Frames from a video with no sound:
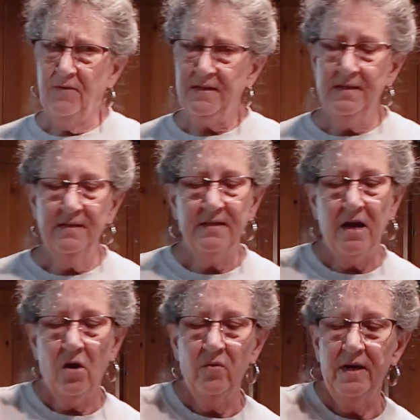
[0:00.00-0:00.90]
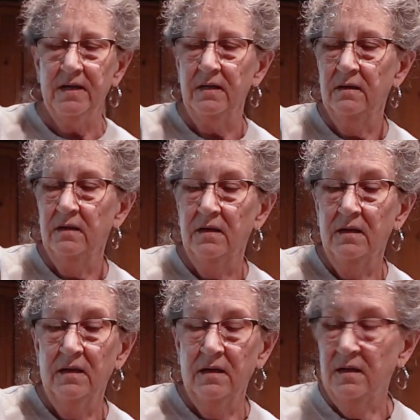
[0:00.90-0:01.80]
if I didn't say already,
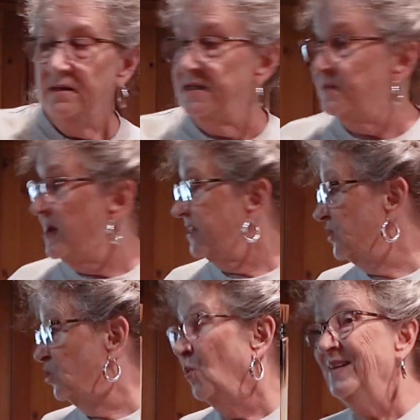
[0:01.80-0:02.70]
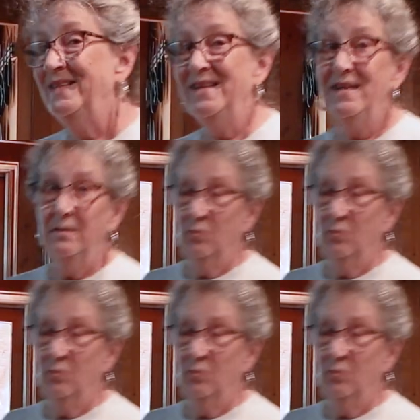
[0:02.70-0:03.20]
this makes 20